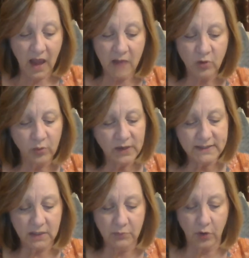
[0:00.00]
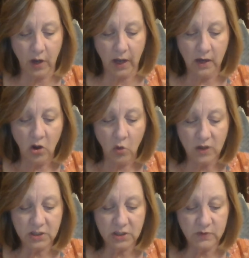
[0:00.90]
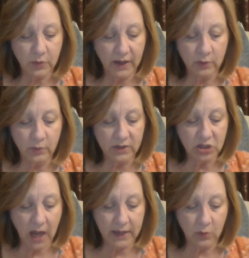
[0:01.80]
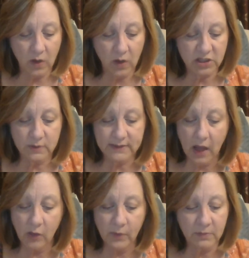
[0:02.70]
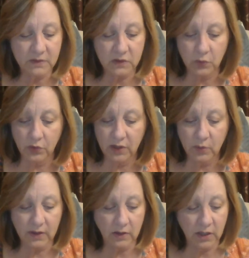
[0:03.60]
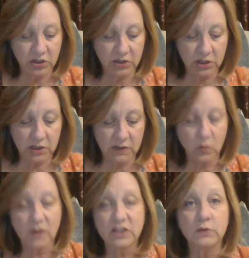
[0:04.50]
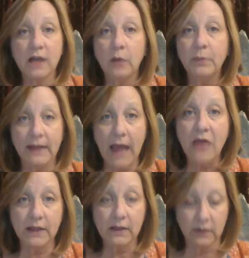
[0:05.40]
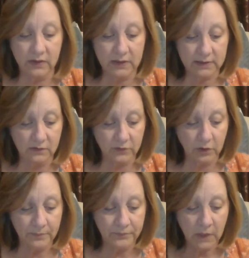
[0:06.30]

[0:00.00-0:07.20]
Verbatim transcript: And Marie did pray while she was playing with Johnny, while she was helping Mrs. Rudy with the lunch dishes, while she was helping Kathy clean the silver.